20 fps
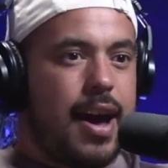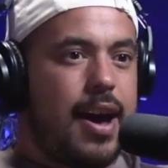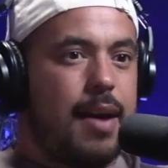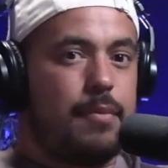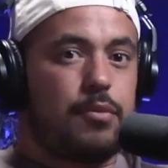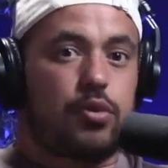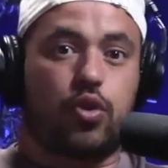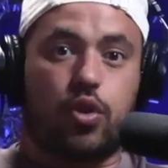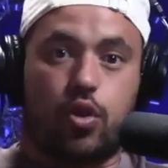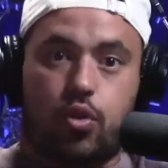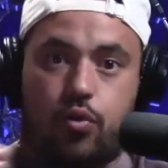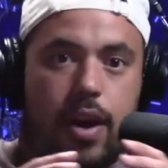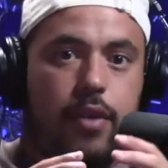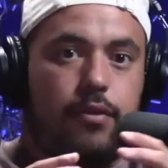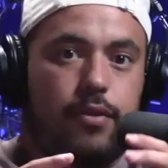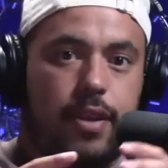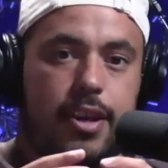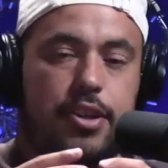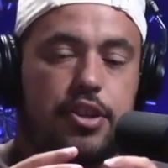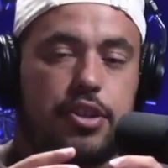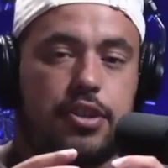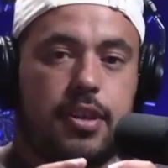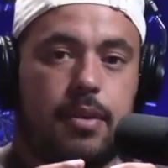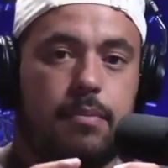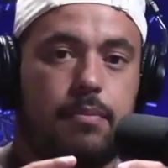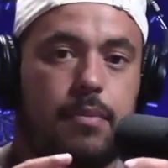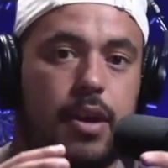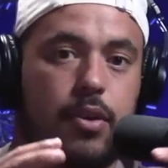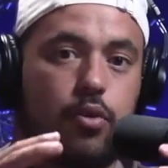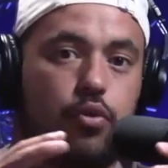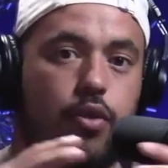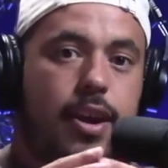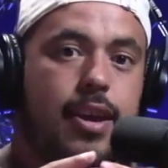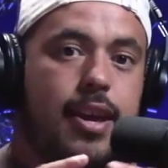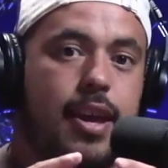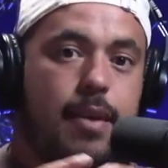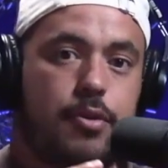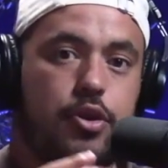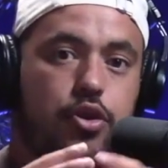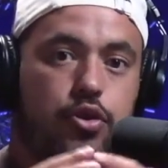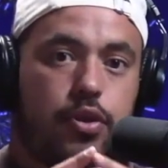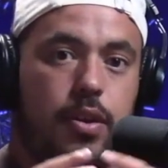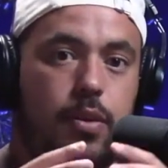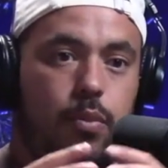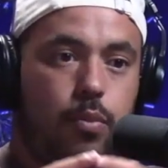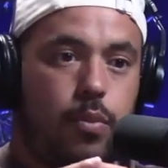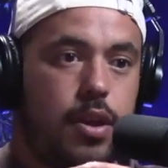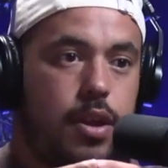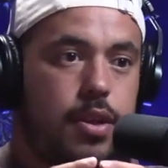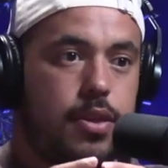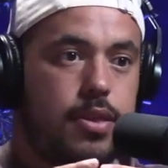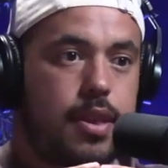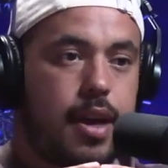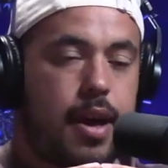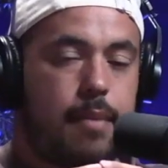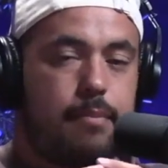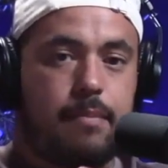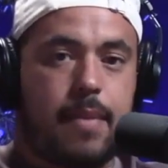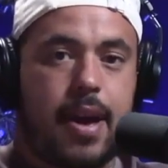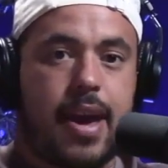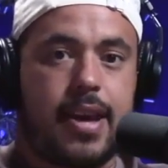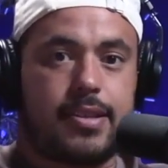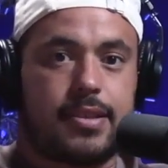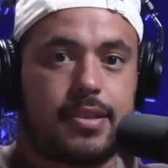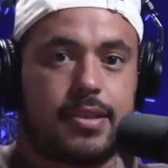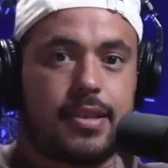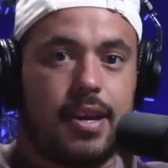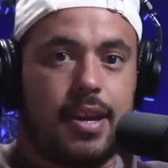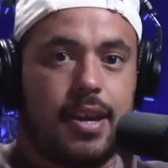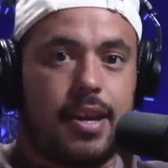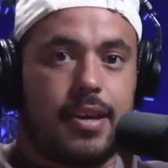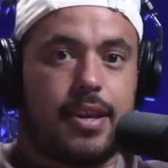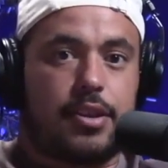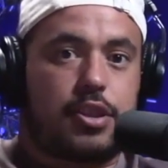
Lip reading: has got a great relationship and great chemistry with Mace.